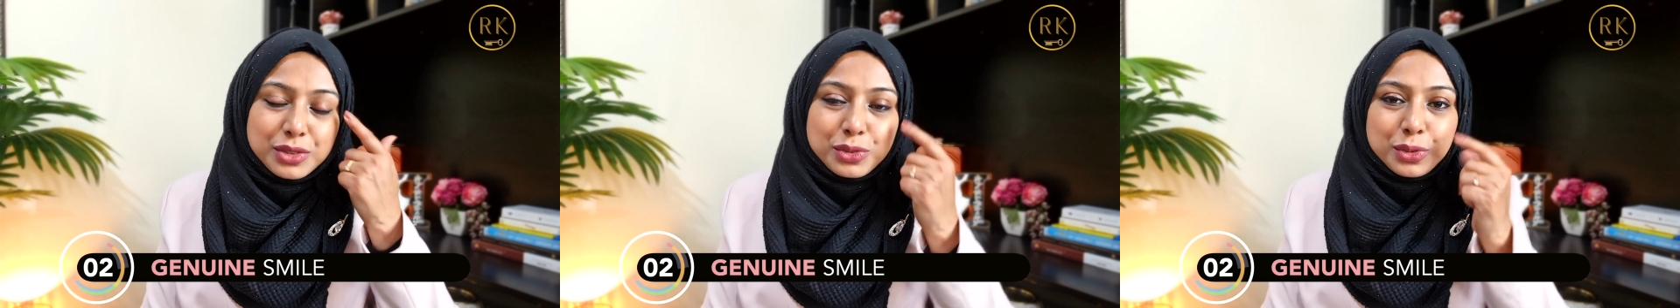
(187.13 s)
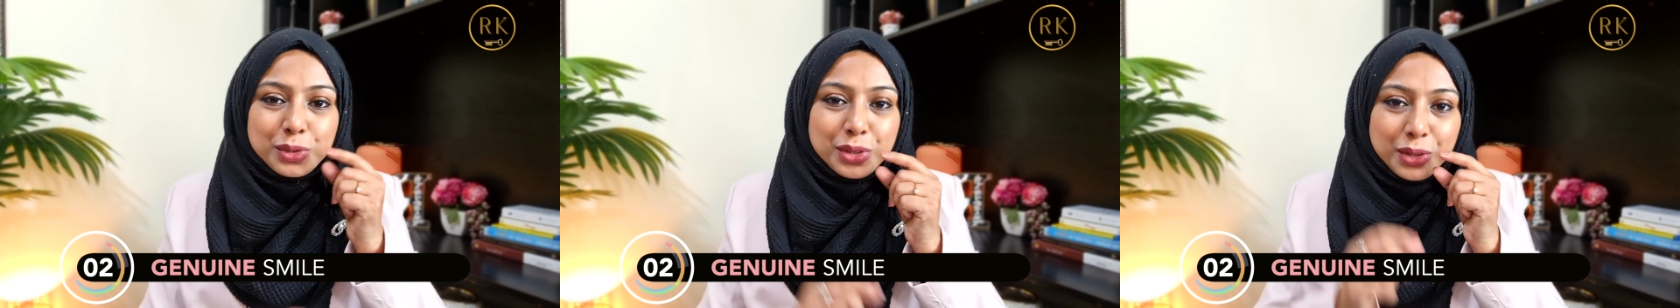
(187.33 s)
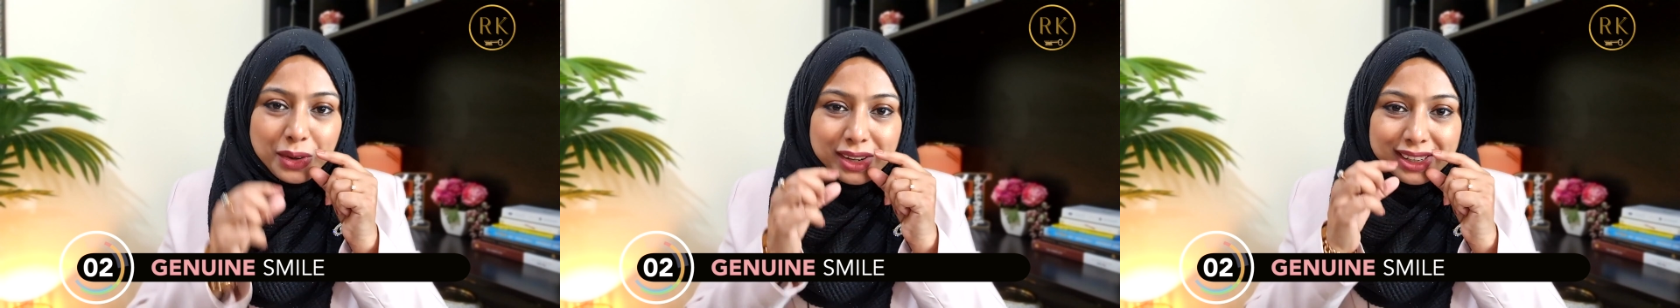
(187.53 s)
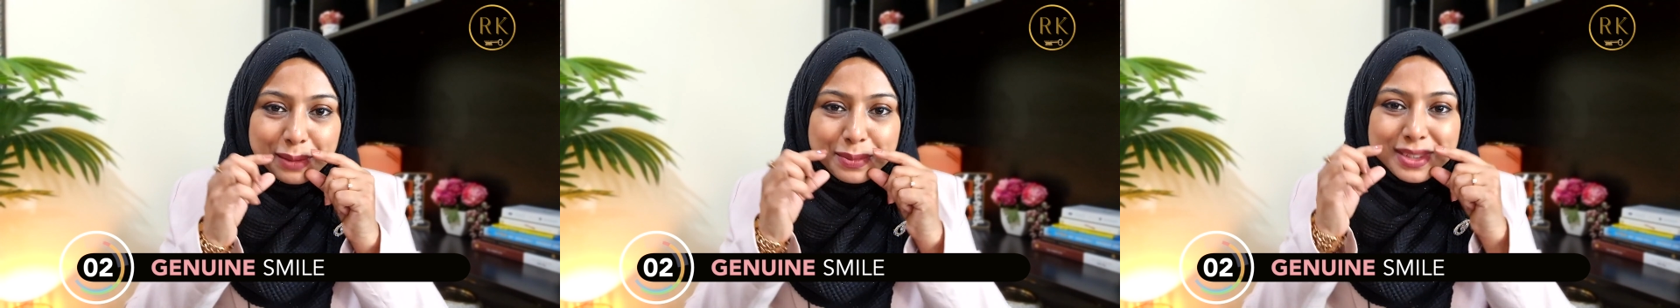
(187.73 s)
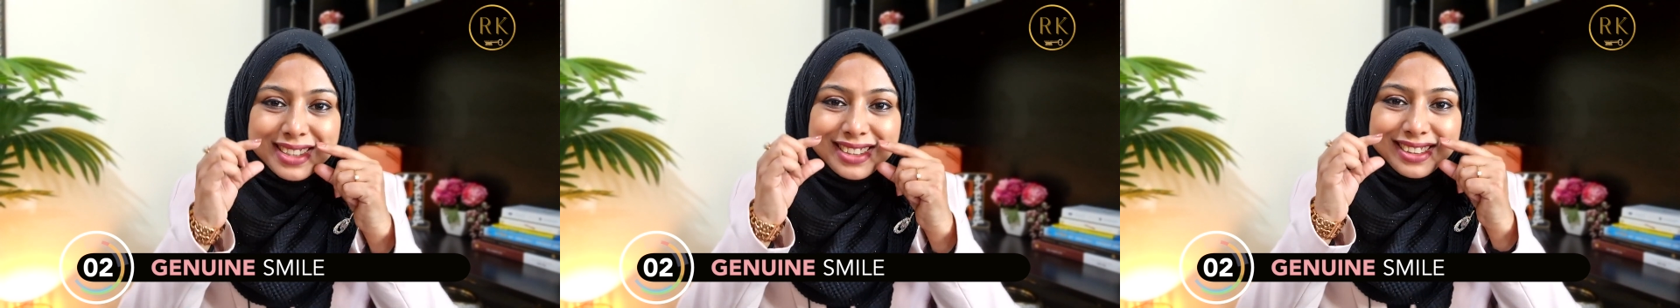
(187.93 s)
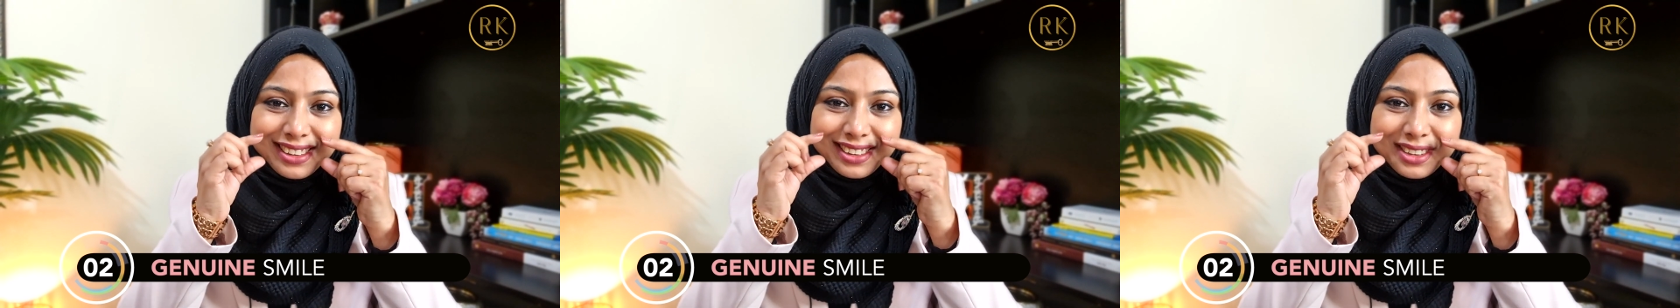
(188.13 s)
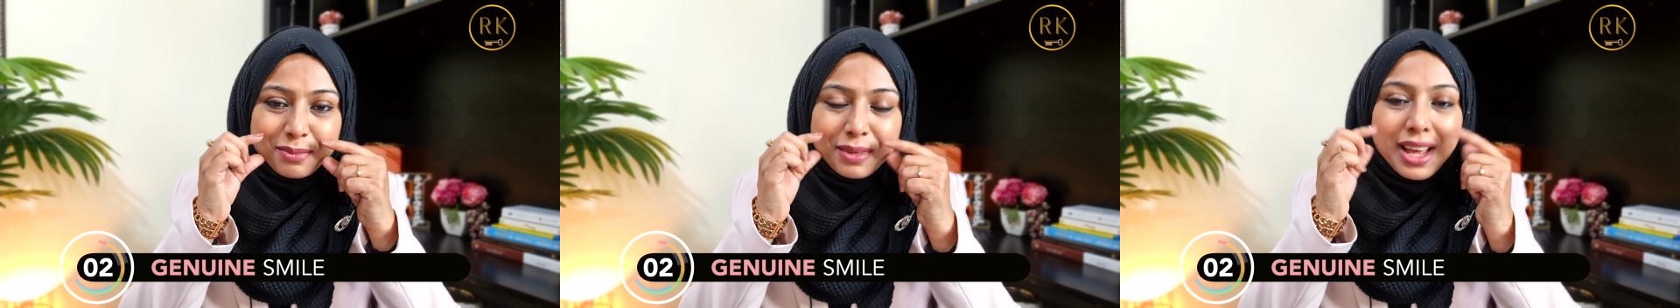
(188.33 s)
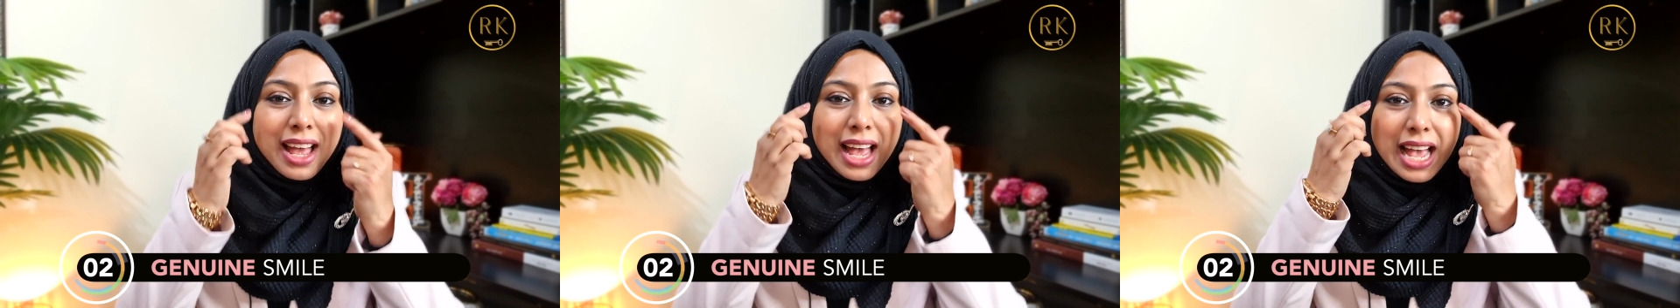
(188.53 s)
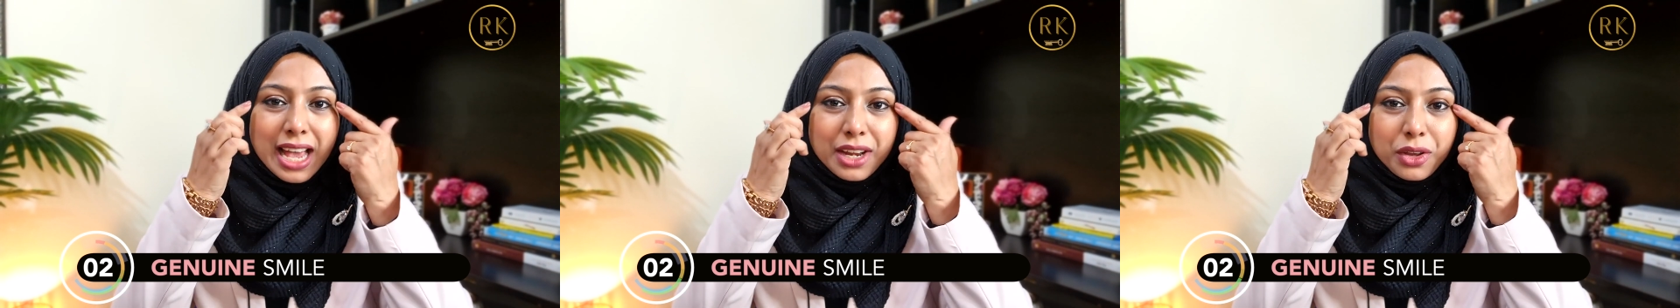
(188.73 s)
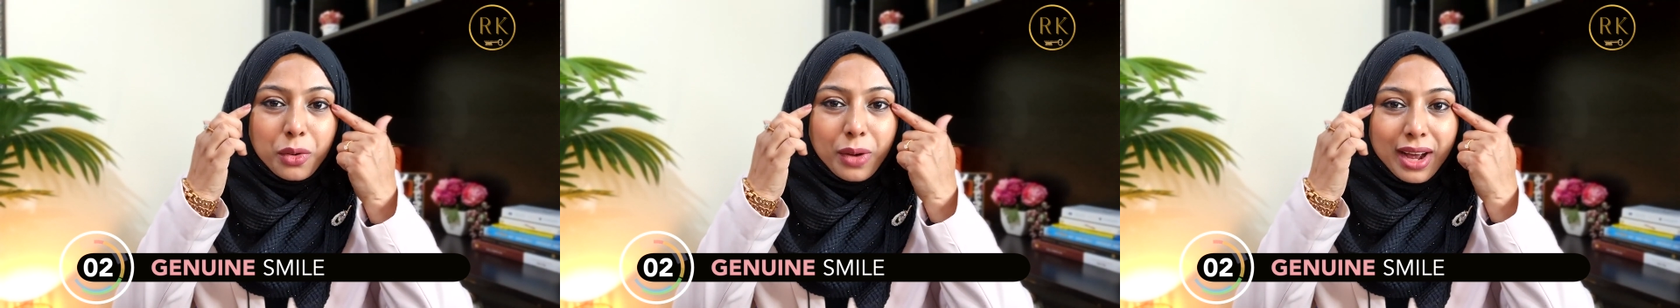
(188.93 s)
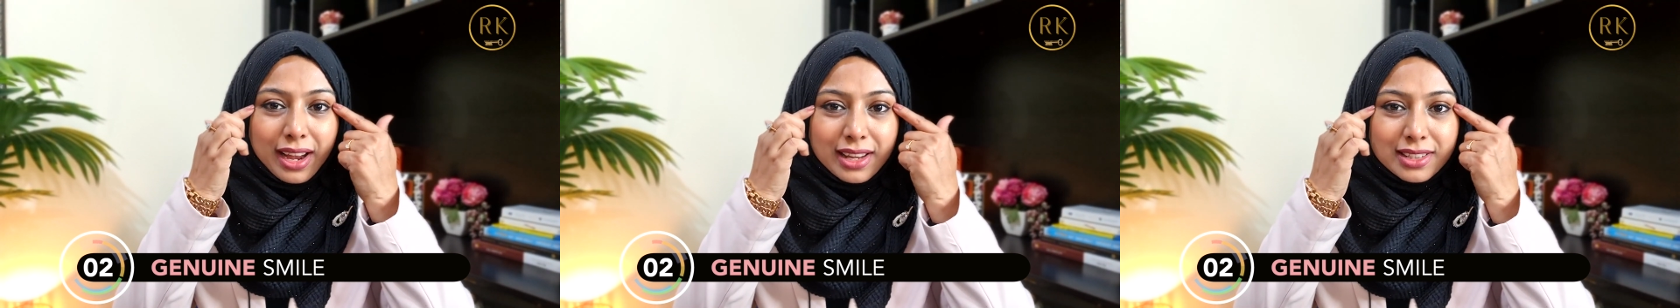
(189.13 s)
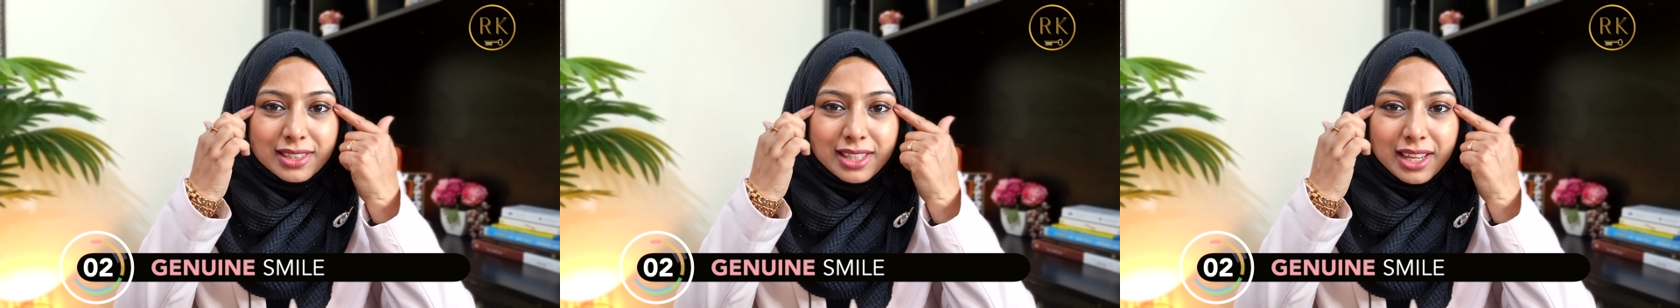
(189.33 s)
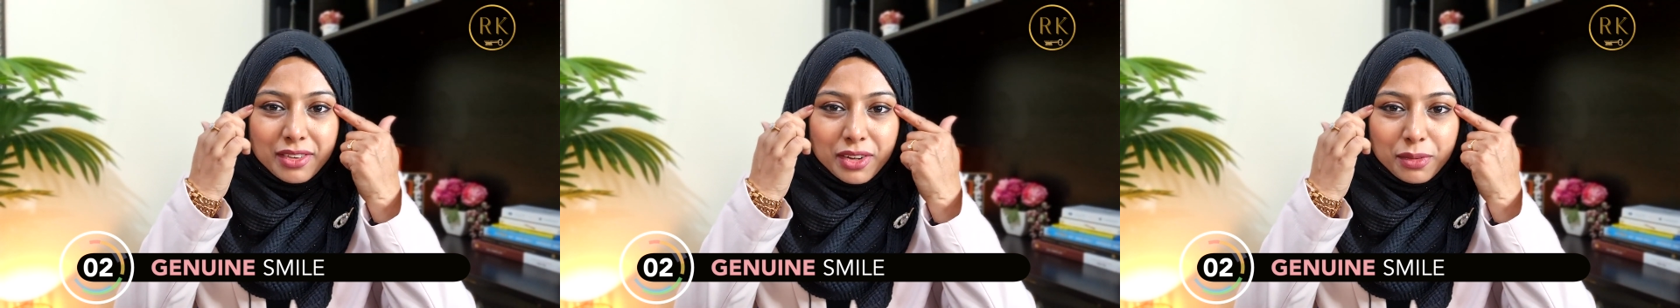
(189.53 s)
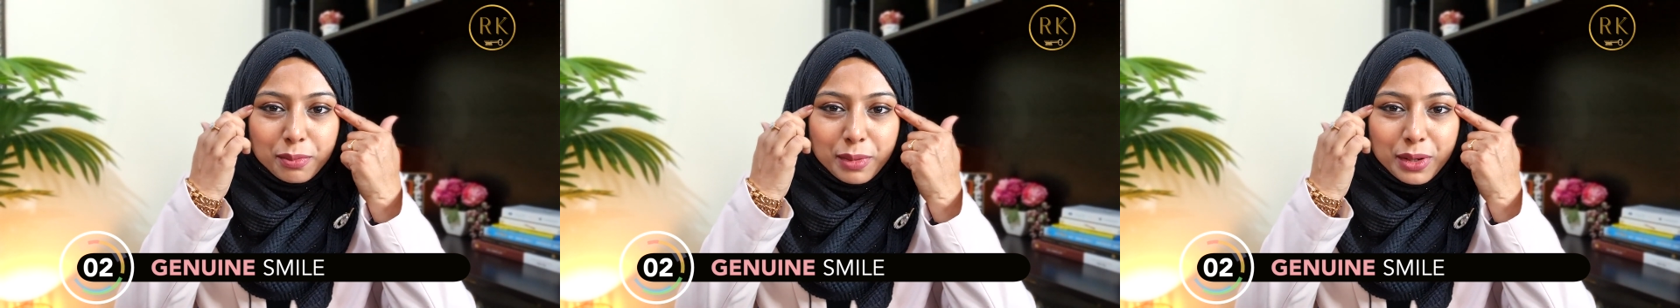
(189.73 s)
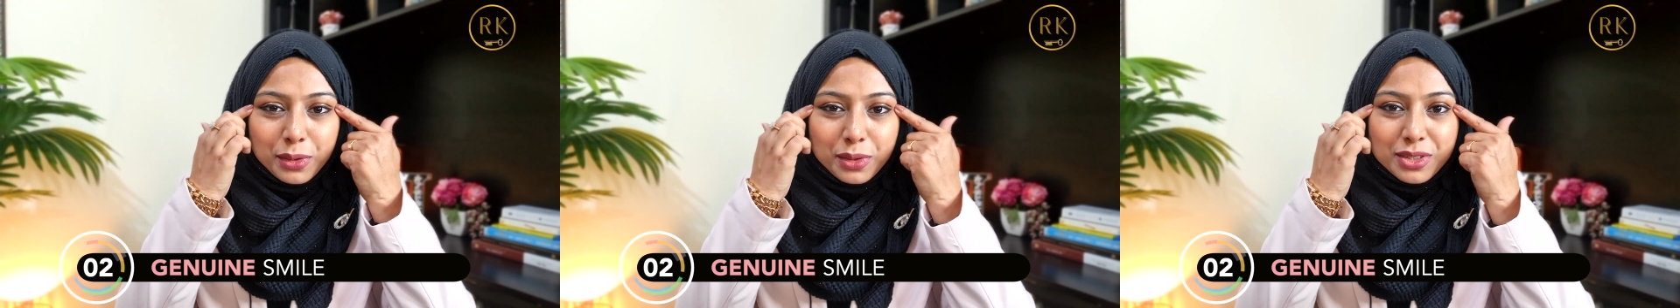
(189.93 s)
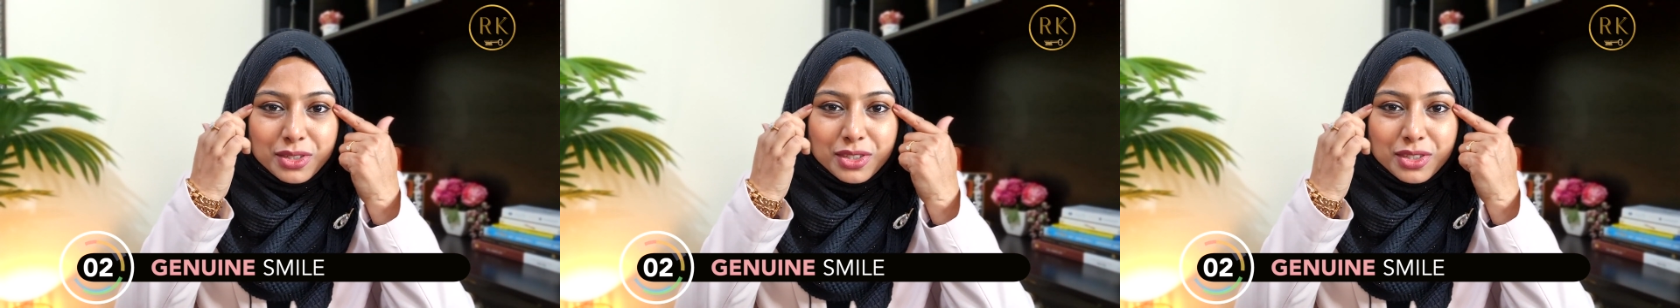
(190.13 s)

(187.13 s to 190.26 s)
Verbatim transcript: so your lips curl up and your eyes they will be you know